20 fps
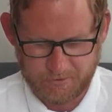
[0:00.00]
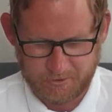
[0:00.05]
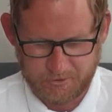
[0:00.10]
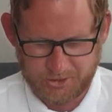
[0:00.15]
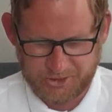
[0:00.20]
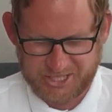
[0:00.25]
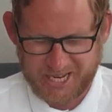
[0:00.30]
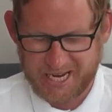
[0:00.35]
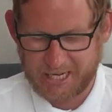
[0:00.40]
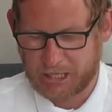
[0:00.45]

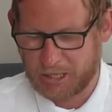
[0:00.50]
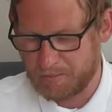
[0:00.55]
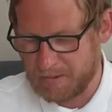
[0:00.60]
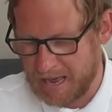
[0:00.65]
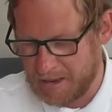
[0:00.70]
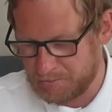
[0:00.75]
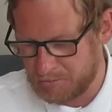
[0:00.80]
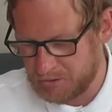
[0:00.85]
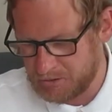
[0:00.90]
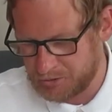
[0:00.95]
The Ten
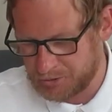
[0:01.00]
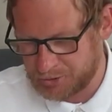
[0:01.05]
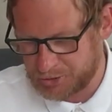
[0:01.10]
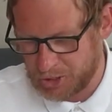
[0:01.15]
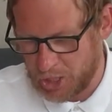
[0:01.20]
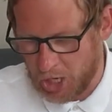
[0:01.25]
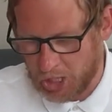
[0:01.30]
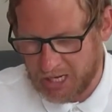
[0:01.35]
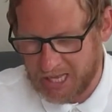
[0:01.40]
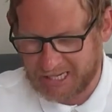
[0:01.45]
Commandments
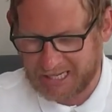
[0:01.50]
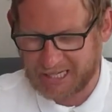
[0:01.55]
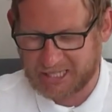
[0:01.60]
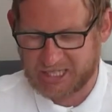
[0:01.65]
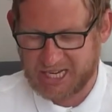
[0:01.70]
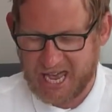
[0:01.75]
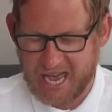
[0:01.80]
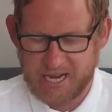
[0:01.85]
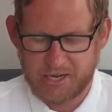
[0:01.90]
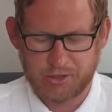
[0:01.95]
are like a
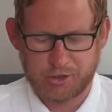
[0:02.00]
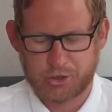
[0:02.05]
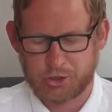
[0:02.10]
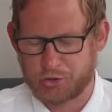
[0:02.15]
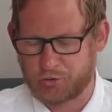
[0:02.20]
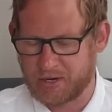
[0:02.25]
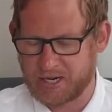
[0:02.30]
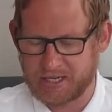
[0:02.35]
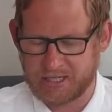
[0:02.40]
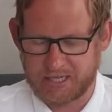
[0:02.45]

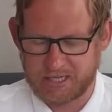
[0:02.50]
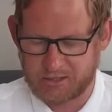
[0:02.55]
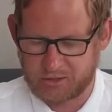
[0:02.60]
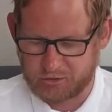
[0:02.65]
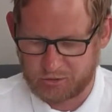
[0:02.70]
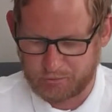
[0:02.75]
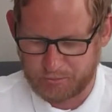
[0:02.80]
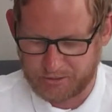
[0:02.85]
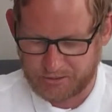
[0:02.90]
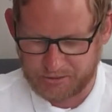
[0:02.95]
10-stringed
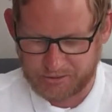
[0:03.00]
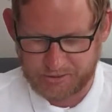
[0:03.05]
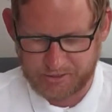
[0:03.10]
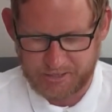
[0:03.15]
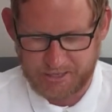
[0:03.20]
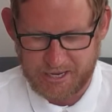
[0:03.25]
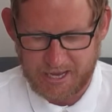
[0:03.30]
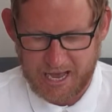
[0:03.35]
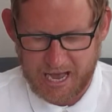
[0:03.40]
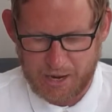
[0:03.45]
instrument,
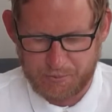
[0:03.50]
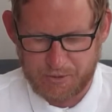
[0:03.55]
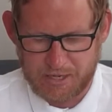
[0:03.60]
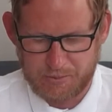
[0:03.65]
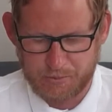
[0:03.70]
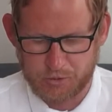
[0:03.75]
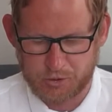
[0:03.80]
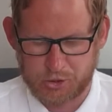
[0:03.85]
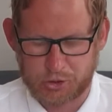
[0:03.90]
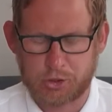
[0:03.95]
and we
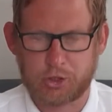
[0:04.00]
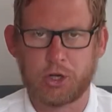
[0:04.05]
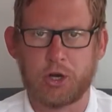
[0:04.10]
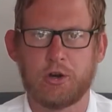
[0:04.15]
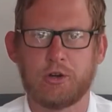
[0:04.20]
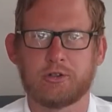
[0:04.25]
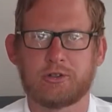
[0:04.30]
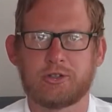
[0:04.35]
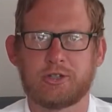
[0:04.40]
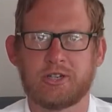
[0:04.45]
must
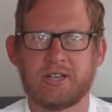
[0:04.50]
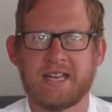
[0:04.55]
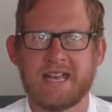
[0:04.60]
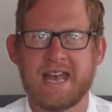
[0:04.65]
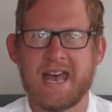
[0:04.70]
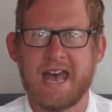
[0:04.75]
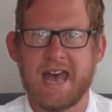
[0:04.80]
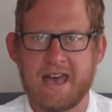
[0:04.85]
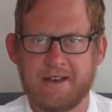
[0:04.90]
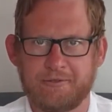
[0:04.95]
touch
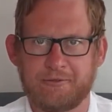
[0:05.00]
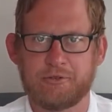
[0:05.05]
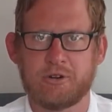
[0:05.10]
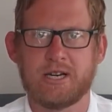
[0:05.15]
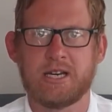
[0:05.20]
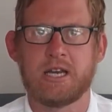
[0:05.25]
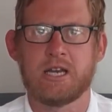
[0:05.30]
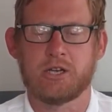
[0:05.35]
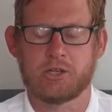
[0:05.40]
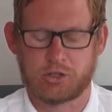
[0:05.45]

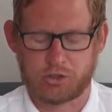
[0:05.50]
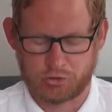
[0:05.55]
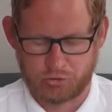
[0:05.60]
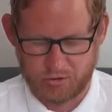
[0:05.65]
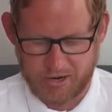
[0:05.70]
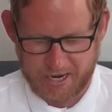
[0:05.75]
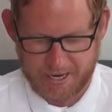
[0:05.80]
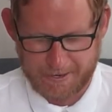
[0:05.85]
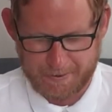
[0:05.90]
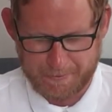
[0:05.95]
every
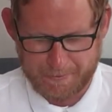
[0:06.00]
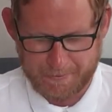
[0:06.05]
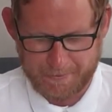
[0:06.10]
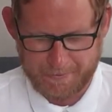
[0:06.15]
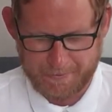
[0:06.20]
string.